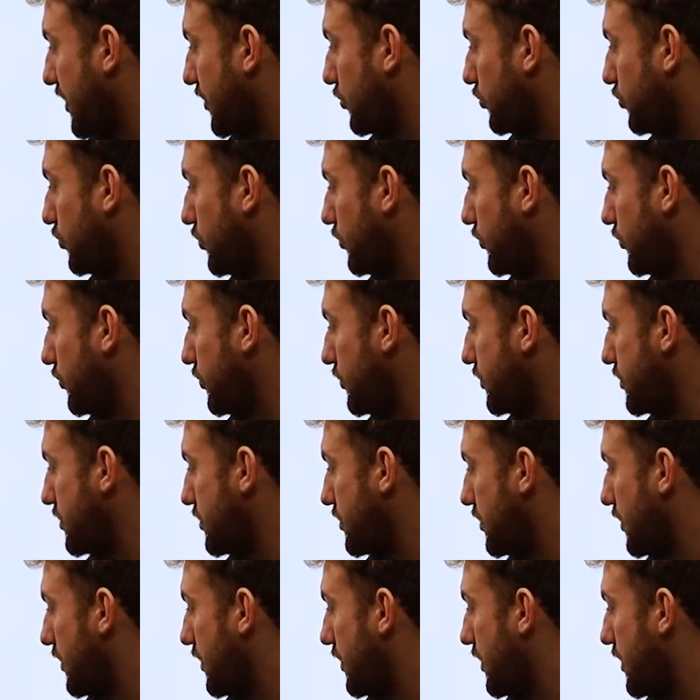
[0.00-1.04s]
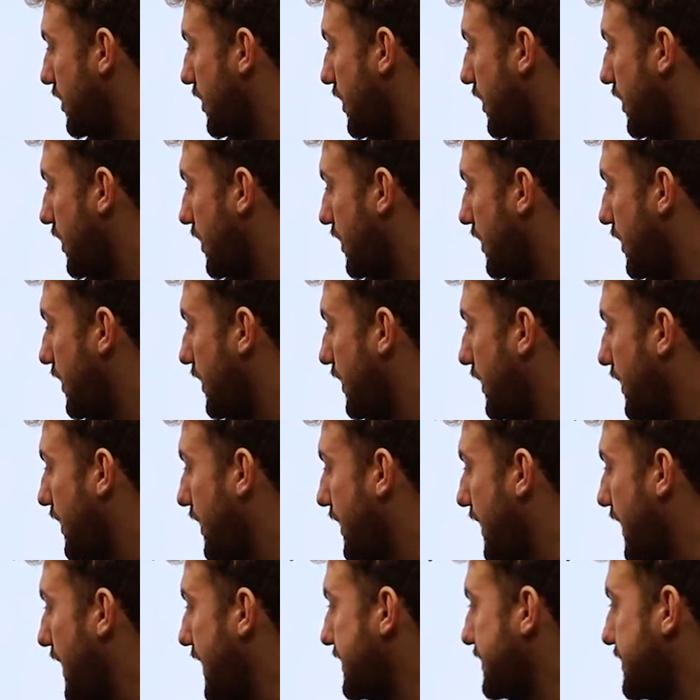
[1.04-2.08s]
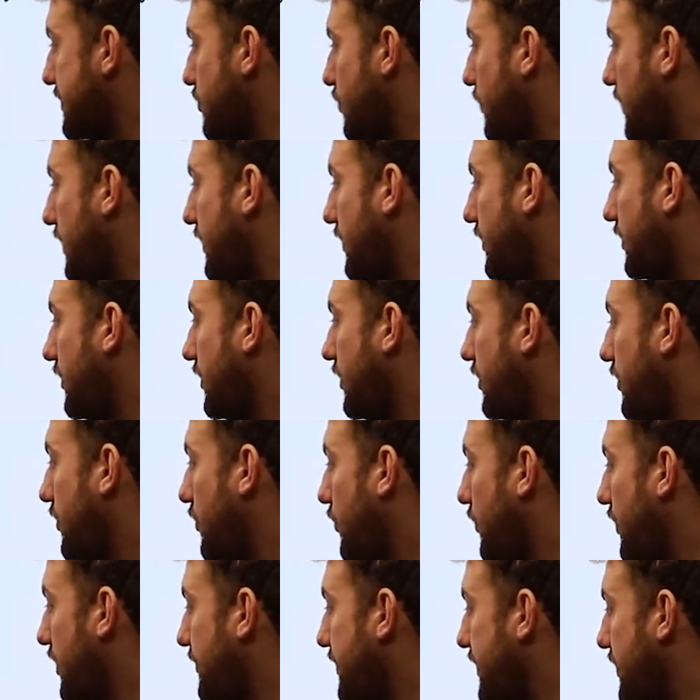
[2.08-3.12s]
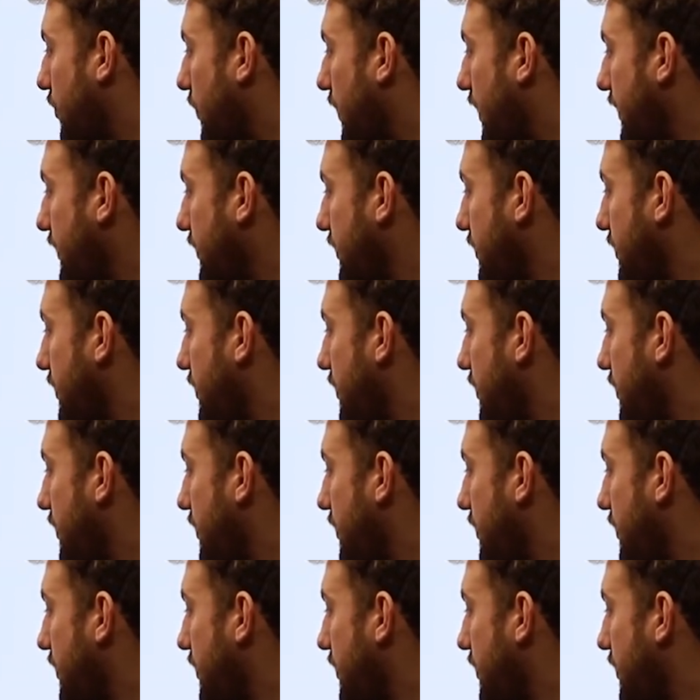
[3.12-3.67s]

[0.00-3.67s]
two roots. x1 will be 1,